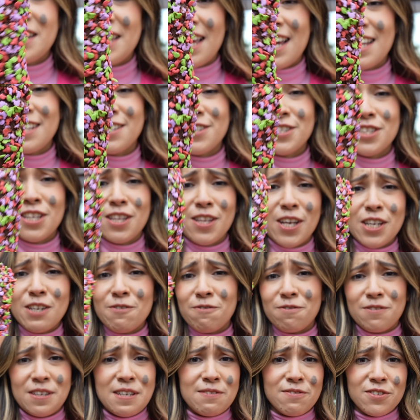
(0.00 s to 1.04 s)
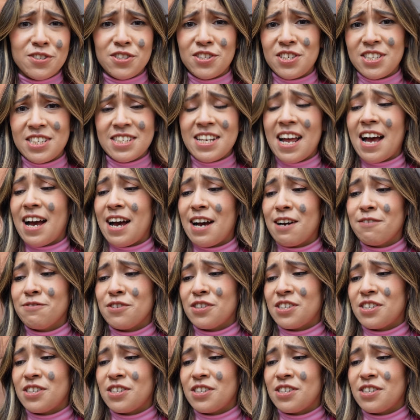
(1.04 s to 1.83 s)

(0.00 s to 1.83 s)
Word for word: again, there's a lot of flavors you can have.